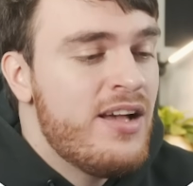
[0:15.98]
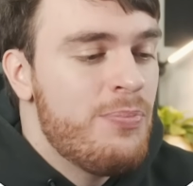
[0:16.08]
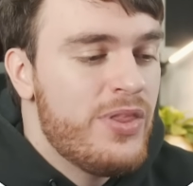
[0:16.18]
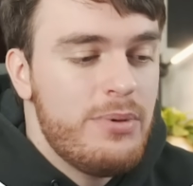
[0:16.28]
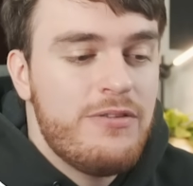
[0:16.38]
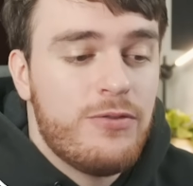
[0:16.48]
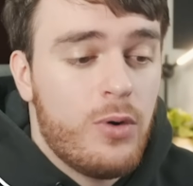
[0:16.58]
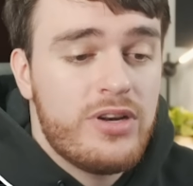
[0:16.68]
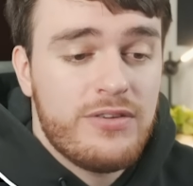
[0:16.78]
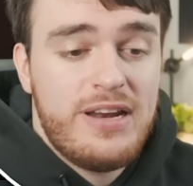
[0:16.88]
there'll be
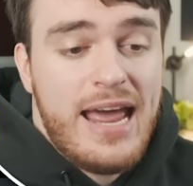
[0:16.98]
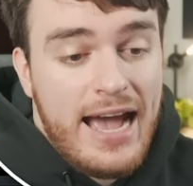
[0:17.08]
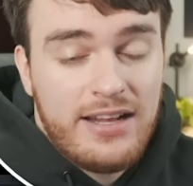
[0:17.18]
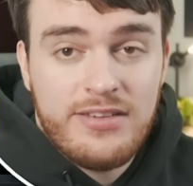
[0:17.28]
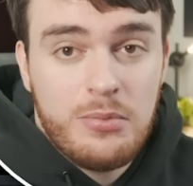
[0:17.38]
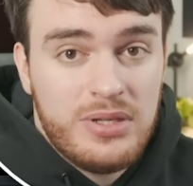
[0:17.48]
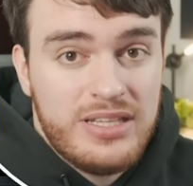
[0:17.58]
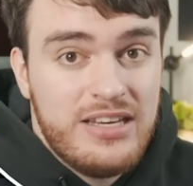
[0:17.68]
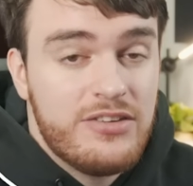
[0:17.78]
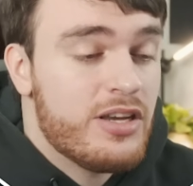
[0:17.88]
4 different acts that we'll
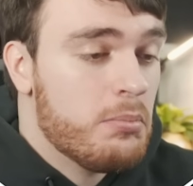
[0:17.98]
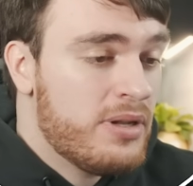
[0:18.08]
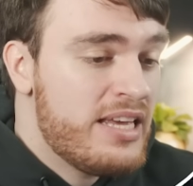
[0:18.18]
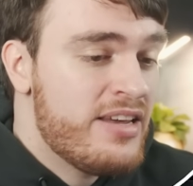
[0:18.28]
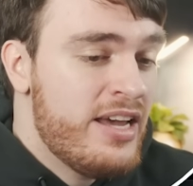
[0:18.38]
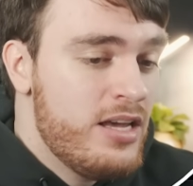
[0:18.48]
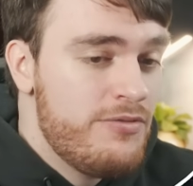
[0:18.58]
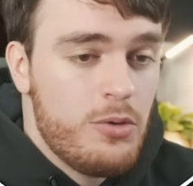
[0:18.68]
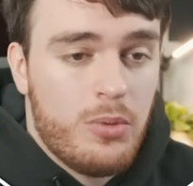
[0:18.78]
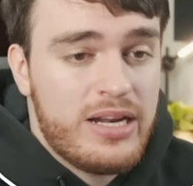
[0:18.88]
need to complete if
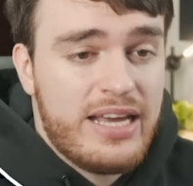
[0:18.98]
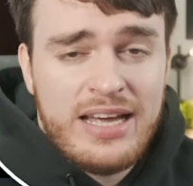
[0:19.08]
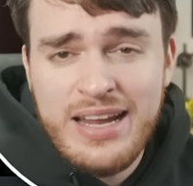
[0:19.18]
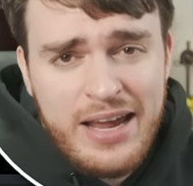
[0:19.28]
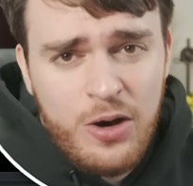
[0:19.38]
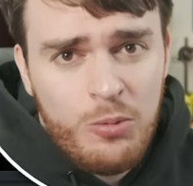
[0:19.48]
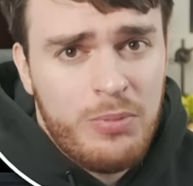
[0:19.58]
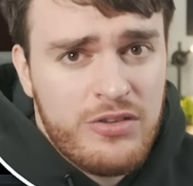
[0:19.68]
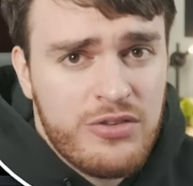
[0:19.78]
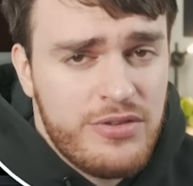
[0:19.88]
you want to get a whole
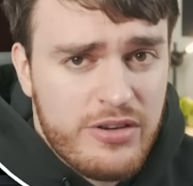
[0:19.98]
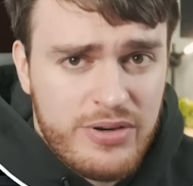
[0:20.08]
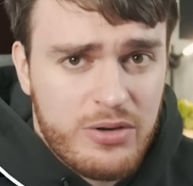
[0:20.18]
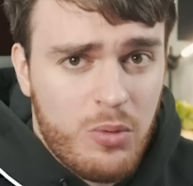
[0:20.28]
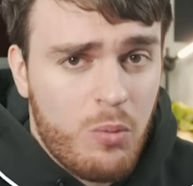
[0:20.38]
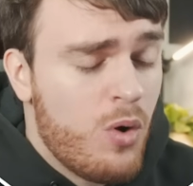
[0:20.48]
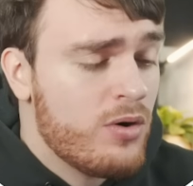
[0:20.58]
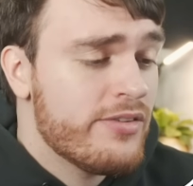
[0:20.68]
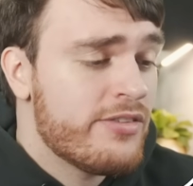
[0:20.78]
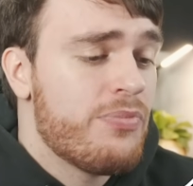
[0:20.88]
bunch of different
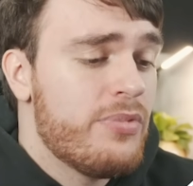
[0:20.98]
rewards.